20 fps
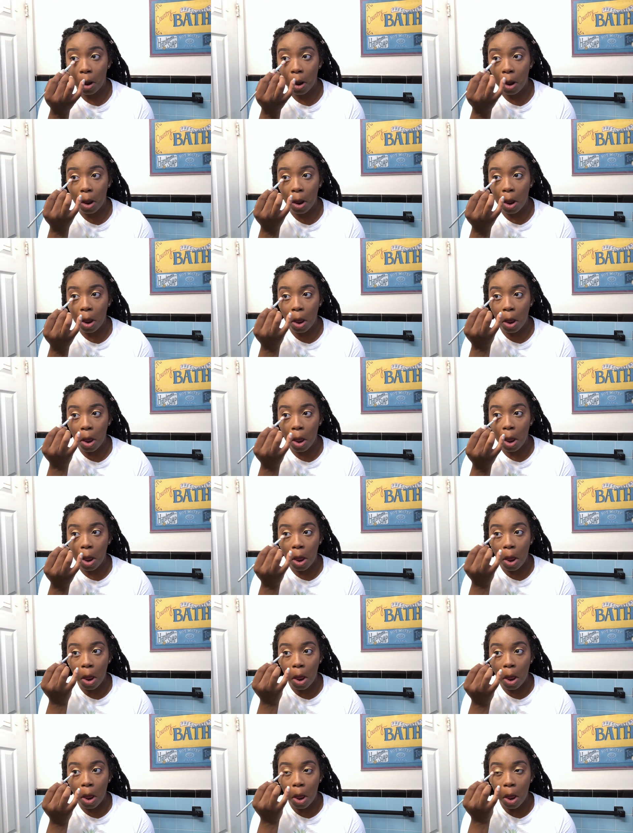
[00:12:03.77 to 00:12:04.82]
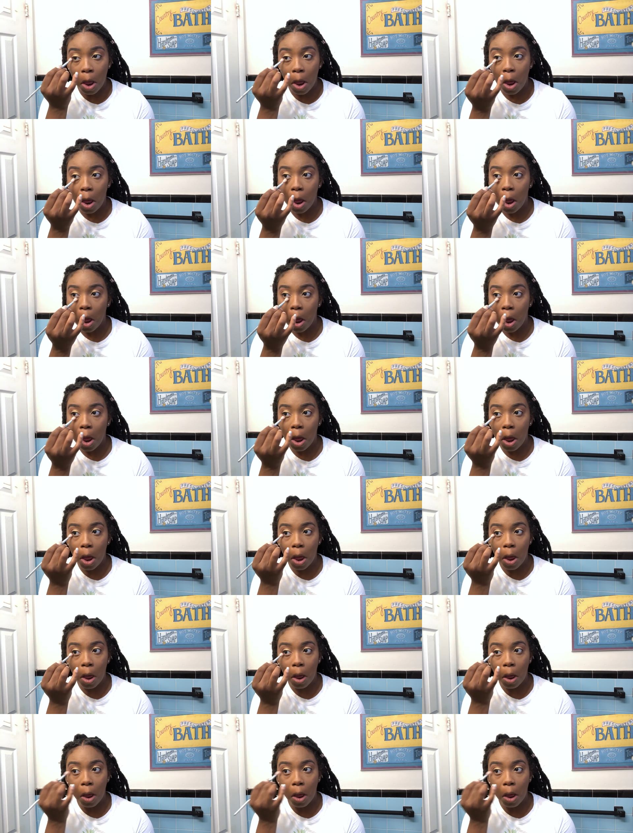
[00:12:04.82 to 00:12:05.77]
No one is speaking in this clip.